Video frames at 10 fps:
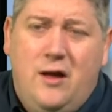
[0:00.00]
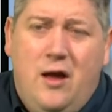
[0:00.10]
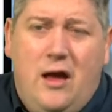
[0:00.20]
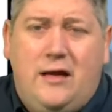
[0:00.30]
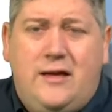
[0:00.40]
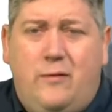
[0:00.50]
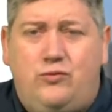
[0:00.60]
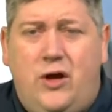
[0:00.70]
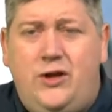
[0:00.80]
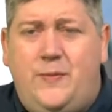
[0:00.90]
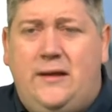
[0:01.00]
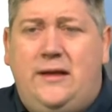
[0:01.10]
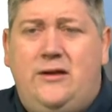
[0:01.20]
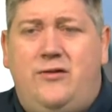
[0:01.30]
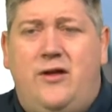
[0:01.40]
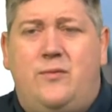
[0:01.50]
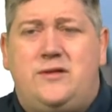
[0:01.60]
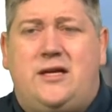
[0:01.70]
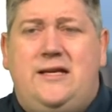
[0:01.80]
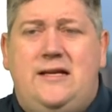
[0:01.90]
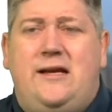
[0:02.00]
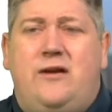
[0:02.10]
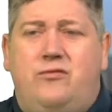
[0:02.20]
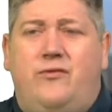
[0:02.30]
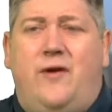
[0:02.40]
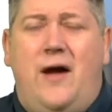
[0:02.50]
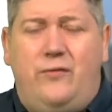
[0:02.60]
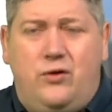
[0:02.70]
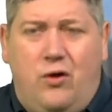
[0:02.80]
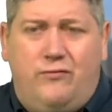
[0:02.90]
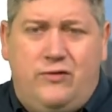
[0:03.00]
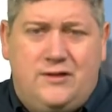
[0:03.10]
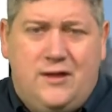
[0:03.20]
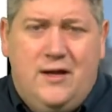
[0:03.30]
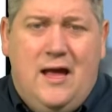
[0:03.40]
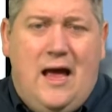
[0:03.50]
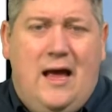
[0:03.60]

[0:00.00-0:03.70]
uh, to help train you to be a leader, and the other one's a healing and revival conference.